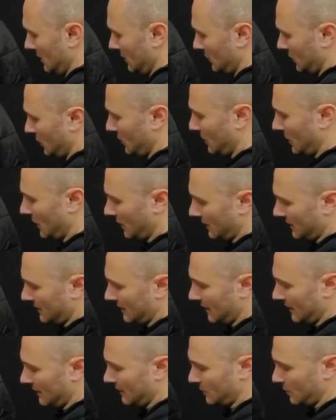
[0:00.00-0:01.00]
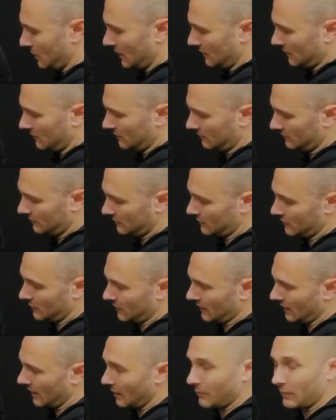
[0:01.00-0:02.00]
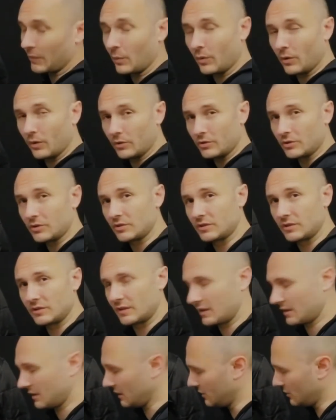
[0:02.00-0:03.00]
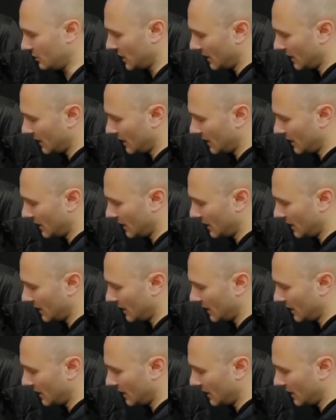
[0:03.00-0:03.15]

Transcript: 2 pockets here as well. So it can be worn just as a thin